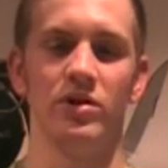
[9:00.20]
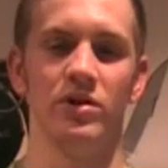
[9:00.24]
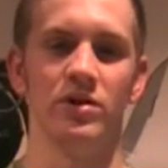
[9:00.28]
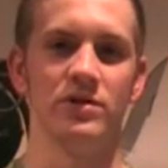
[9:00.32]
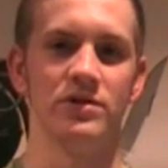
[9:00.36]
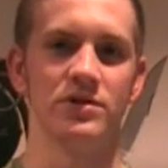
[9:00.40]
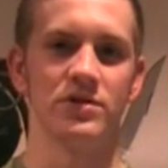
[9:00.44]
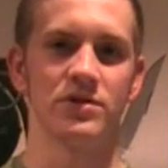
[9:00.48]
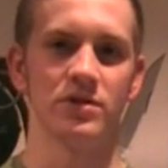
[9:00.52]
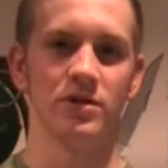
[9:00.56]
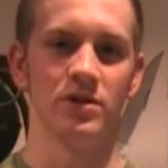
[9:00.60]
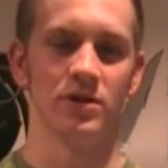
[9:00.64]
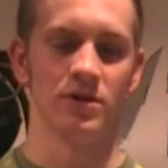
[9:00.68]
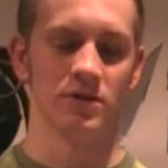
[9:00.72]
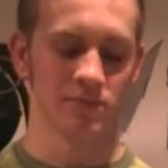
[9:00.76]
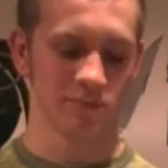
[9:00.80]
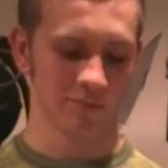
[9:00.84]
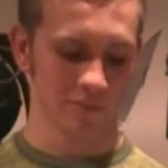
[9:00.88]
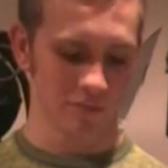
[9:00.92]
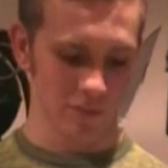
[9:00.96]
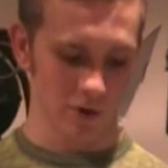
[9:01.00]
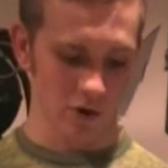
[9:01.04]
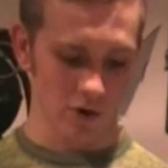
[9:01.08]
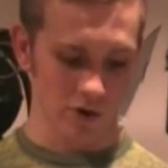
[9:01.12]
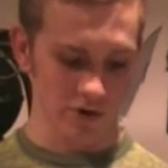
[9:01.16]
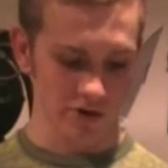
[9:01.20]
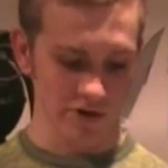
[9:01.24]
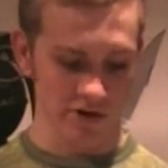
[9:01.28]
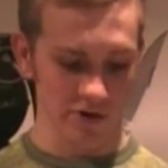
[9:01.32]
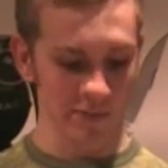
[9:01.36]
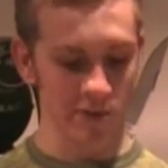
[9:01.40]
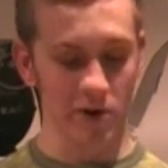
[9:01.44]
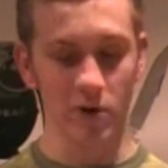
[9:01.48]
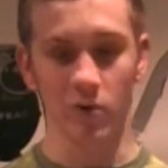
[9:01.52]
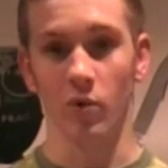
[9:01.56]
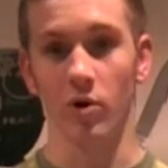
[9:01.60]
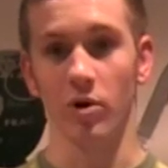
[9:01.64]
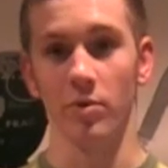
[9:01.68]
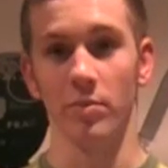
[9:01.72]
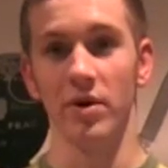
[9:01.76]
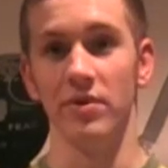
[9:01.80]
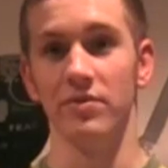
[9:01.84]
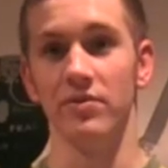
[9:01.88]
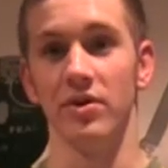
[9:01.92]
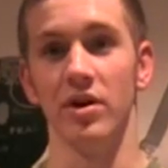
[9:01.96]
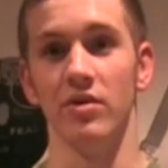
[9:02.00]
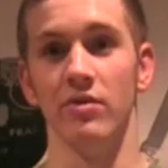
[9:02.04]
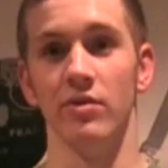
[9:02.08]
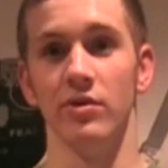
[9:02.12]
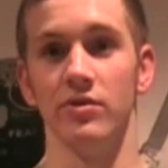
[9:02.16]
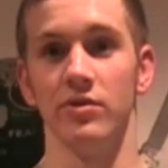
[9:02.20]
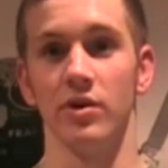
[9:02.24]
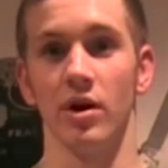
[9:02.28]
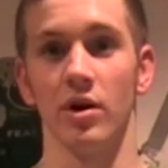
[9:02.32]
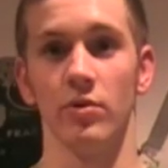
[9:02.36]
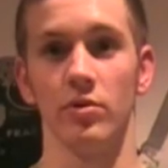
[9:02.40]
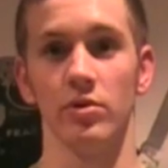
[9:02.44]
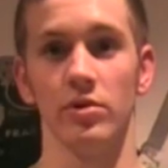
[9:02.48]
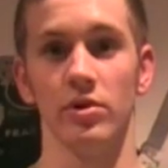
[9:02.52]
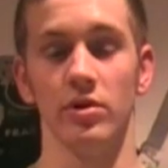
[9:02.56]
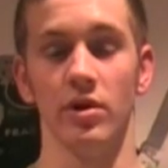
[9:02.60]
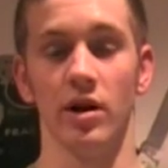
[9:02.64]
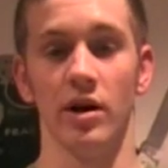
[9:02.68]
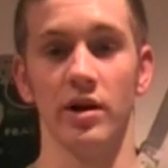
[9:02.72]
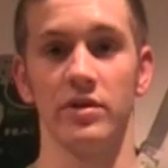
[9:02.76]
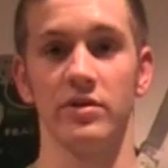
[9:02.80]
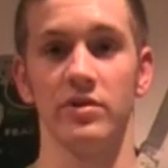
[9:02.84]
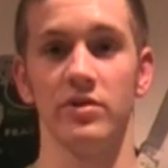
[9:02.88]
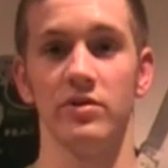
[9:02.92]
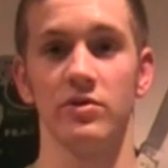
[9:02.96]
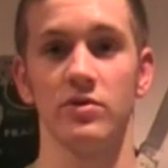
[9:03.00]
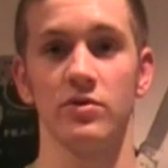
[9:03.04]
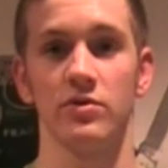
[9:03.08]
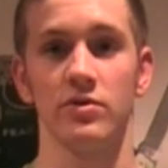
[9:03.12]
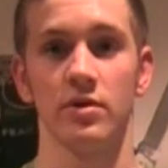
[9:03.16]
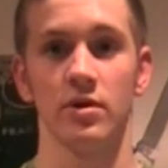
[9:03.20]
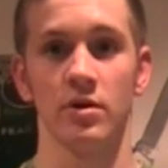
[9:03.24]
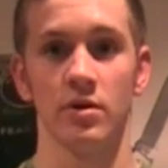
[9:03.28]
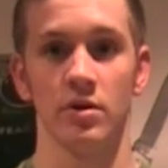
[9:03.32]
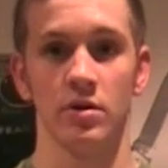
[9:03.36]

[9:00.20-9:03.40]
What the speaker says: It's honestly been one of my favorites. I really like this.